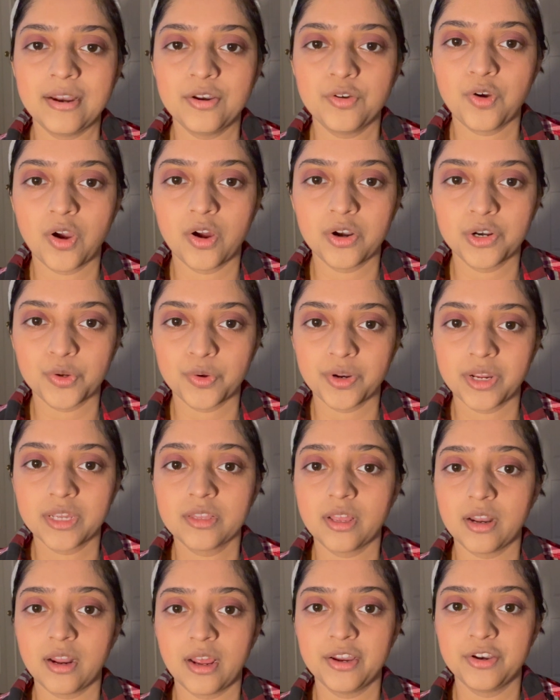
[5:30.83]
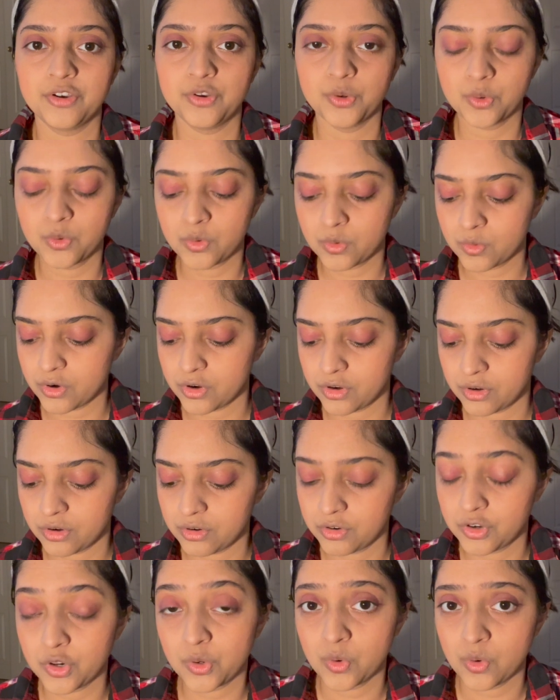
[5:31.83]
of contouring that I
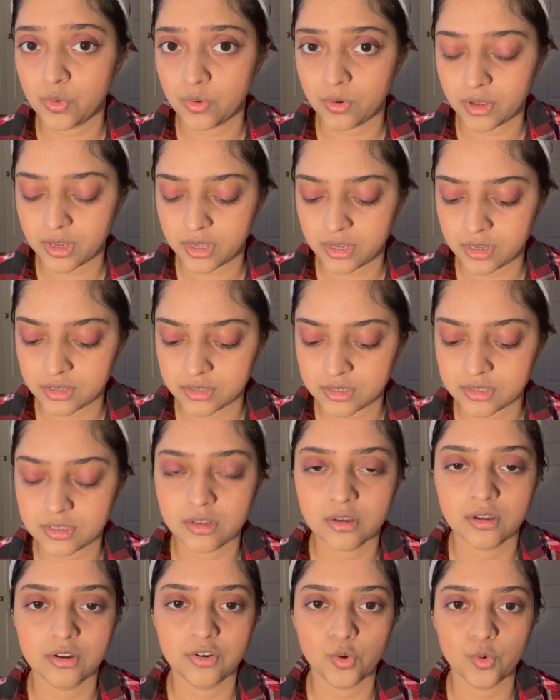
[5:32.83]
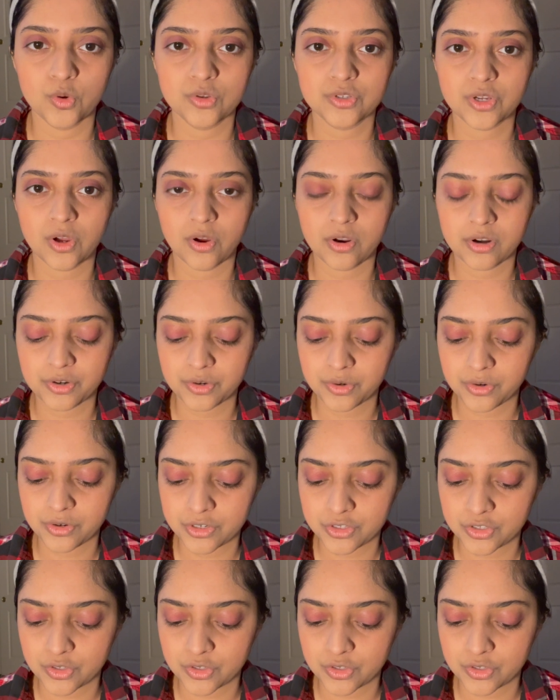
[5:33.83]
do is the nose contour.